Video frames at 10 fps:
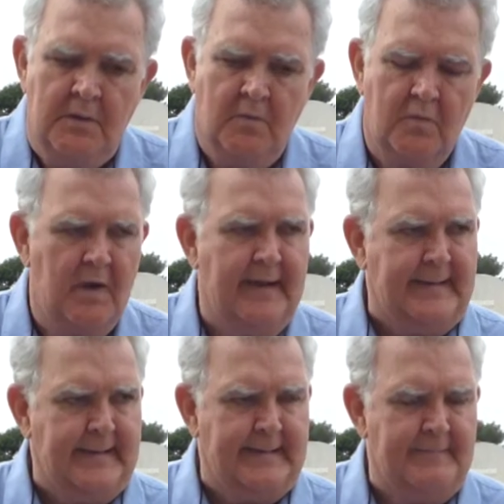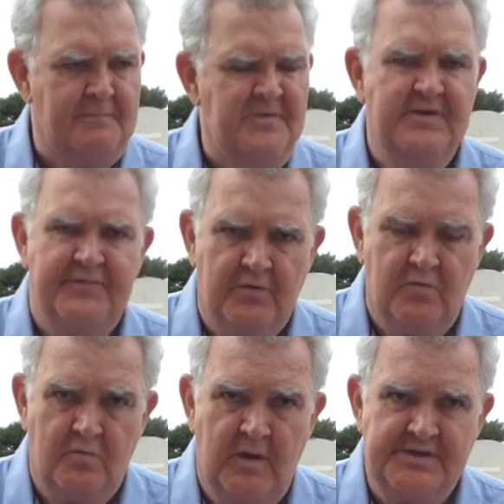All right.
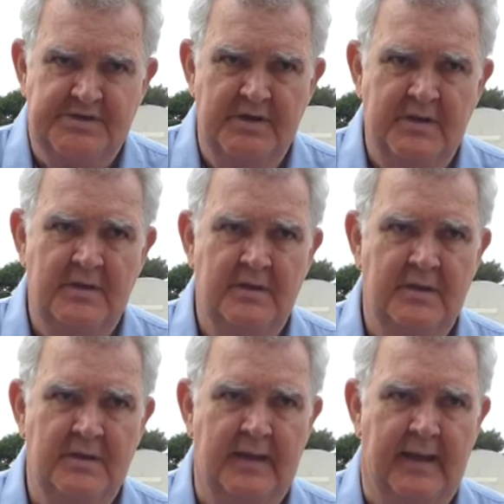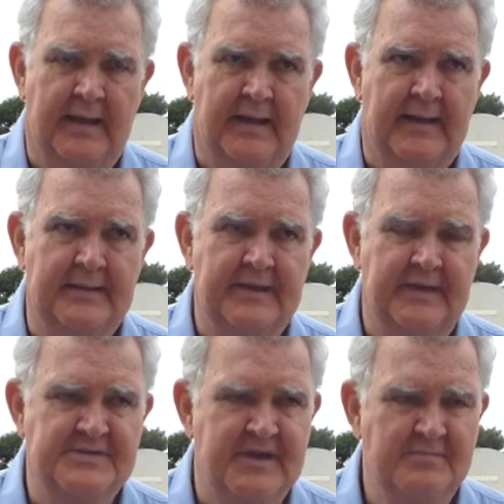Difficult question.
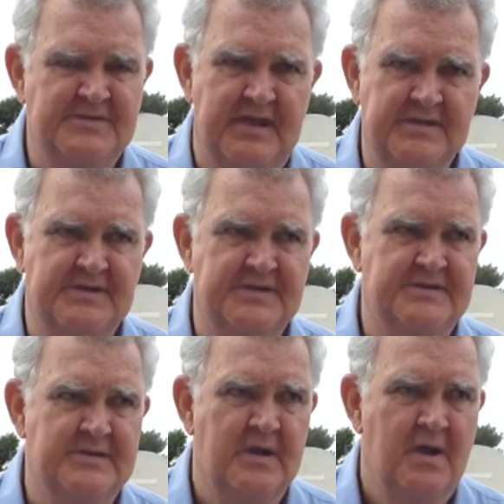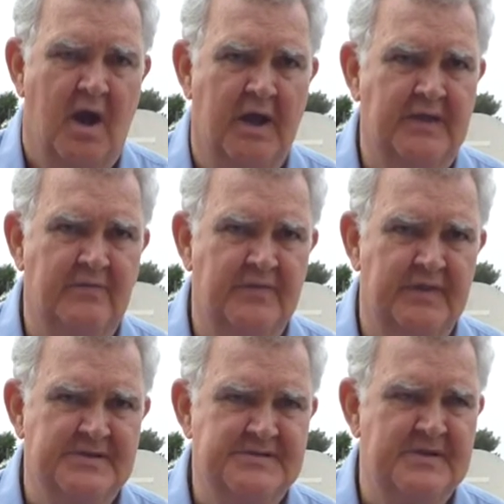In some senses, I can give you
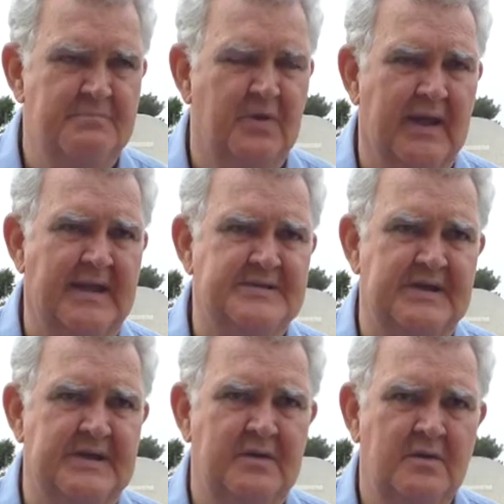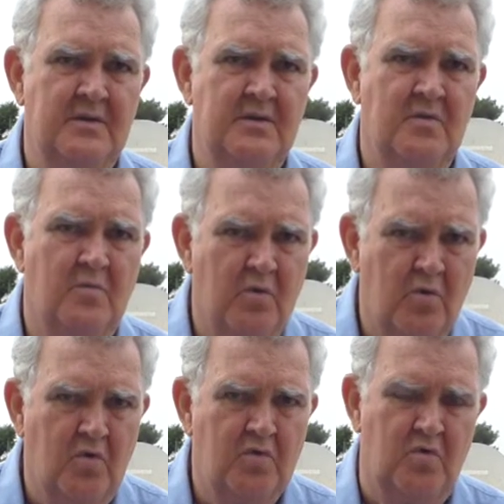the simple answer. We're
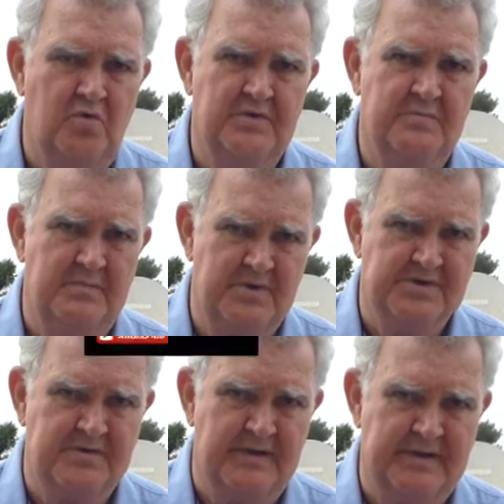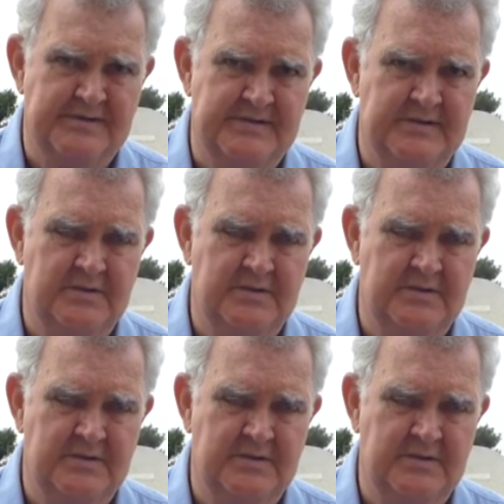all called to be missionaries.